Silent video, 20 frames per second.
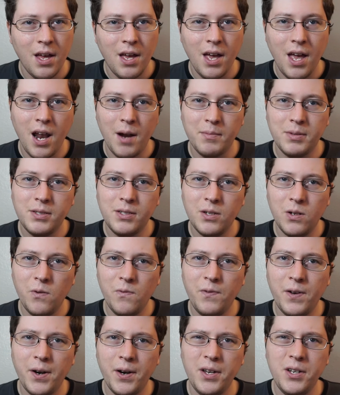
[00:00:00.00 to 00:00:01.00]
and I'm still
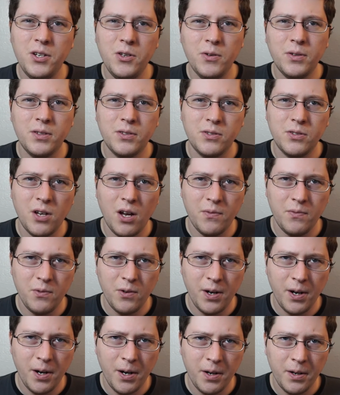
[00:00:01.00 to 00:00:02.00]
very new at the
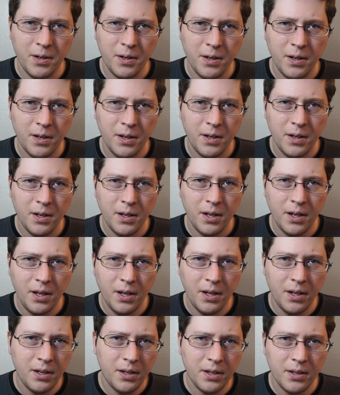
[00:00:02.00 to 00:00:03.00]
software
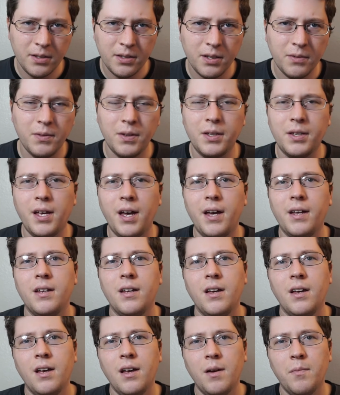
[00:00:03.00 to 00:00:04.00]
and uh, stuff like that.
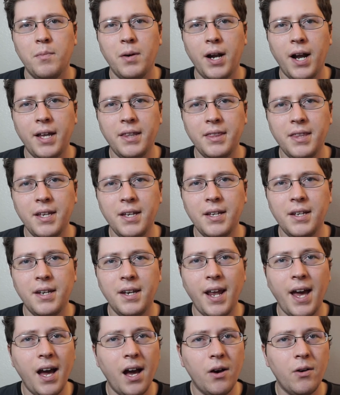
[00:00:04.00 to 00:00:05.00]
But I think
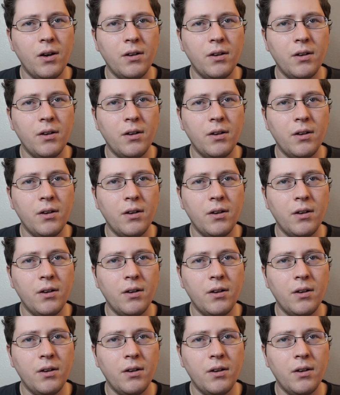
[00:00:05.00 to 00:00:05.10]
now